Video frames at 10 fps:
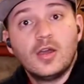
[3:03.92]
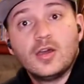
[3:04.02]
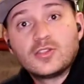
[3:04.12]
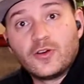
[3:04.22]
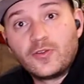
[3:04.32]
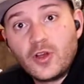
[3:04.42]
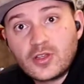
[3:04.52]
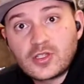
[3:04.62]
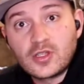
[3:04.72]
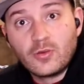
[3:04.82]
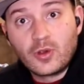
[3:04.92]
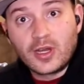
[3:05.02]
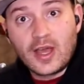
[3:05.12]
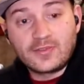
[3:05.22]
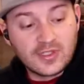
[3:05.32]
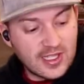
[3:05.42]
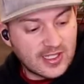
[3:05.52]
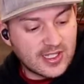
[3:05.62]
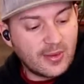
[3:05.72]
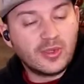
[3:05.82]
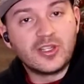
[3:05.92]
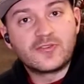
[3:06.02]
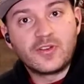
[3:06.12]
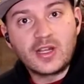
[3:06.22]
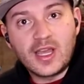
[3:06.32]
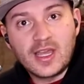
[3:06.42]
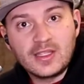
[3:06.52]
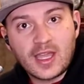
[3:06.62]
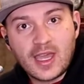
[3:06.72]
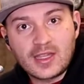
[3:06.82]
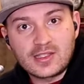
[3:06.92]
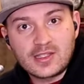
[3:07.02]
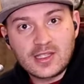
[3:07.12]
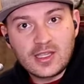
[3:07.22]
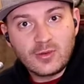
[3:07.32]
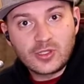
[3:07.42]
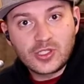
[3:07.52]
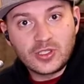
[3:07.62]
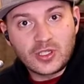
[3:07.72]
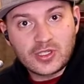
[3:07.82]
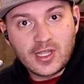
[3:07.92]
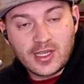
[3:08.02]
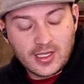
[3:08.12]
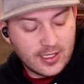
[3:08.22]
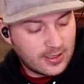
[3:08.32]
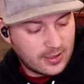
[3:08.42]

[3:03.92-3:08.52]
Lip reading: So first, we're going to have to disassemble this front end and see what she looks like.